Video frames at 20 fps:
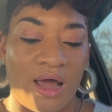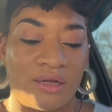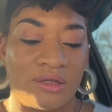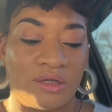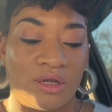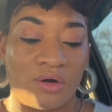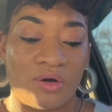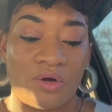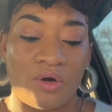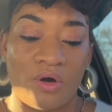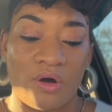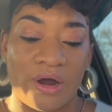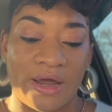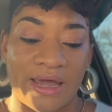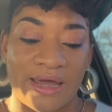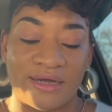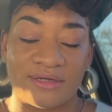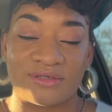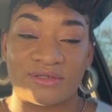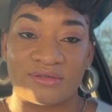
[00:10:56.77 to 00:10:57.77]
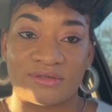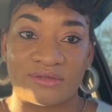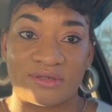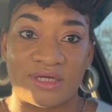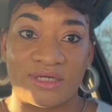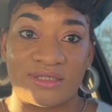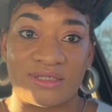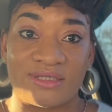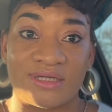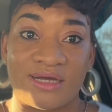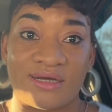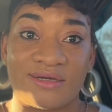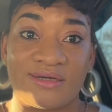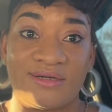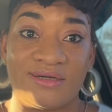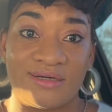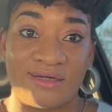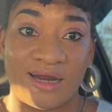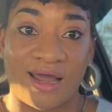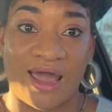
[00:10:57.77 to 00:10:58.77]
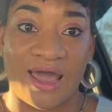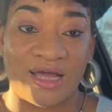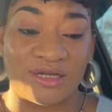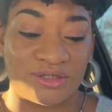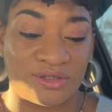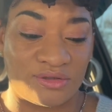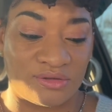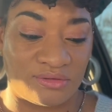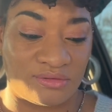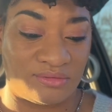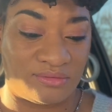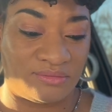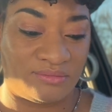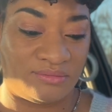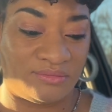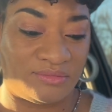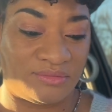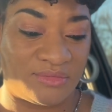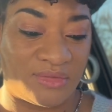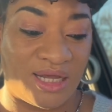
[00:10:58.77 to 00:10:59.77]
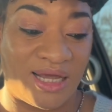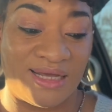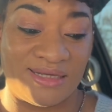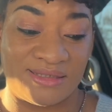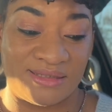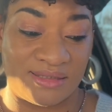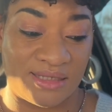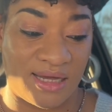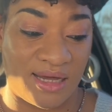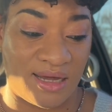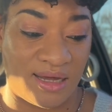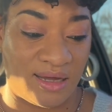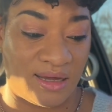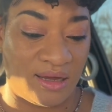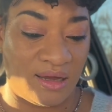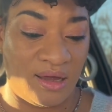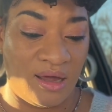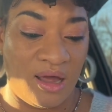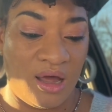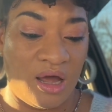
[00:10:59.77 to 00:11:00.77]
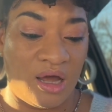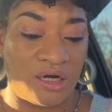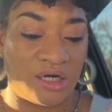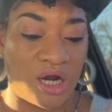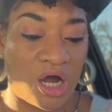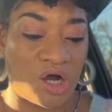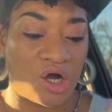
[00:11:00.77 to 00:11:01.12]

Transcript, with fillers: The Lord answered, he said, good answer. He said, now